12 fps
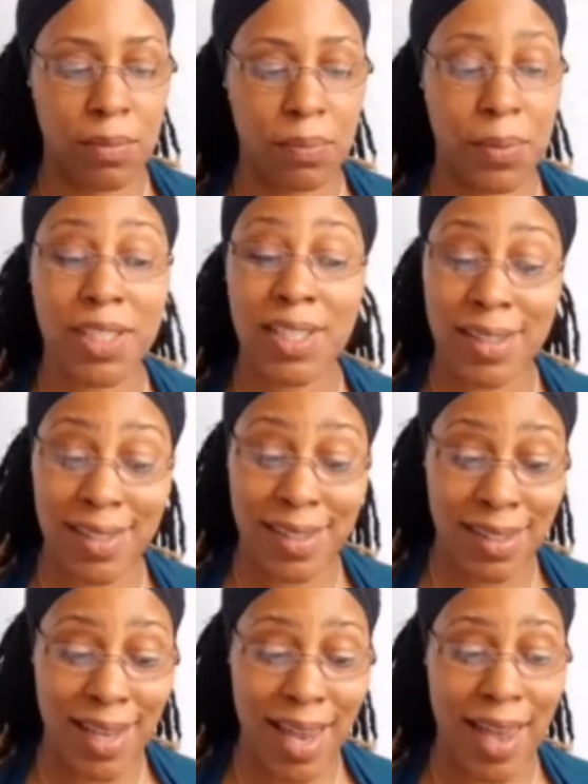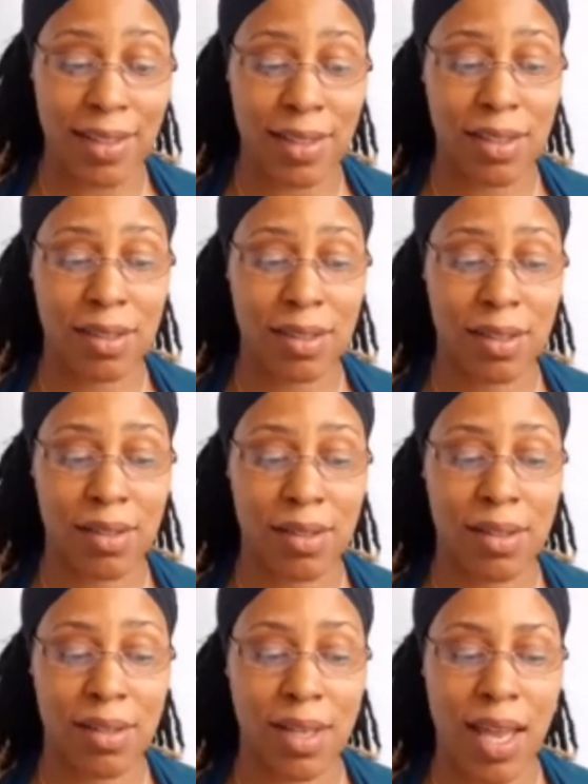but instead
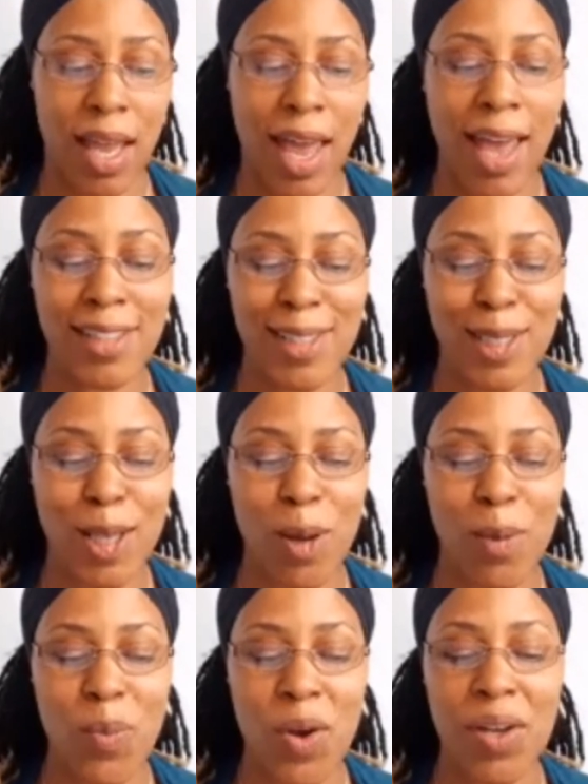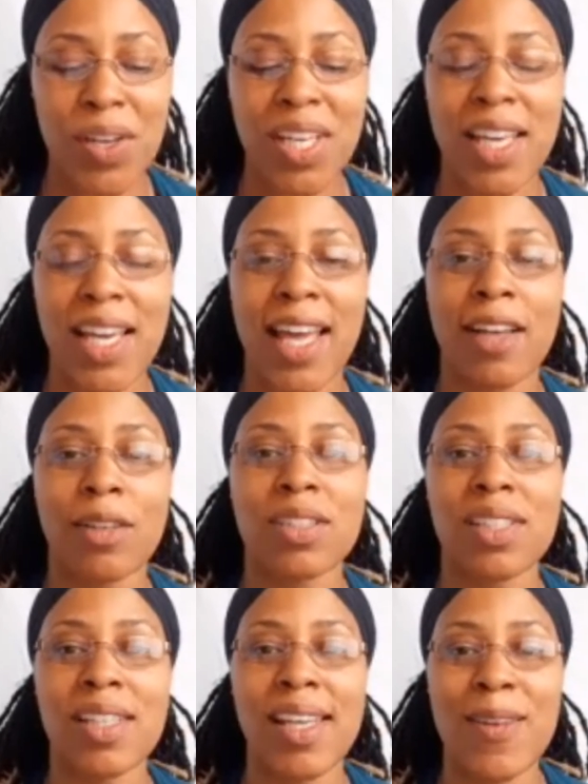ended up working out
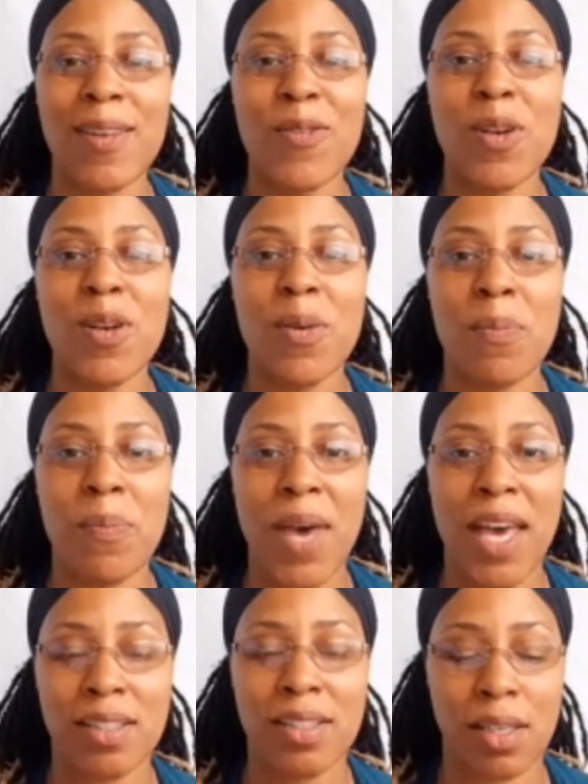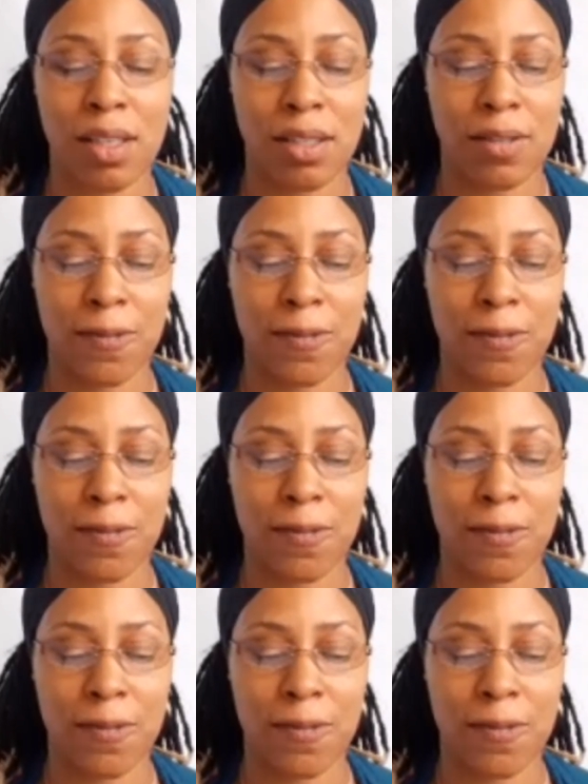even better.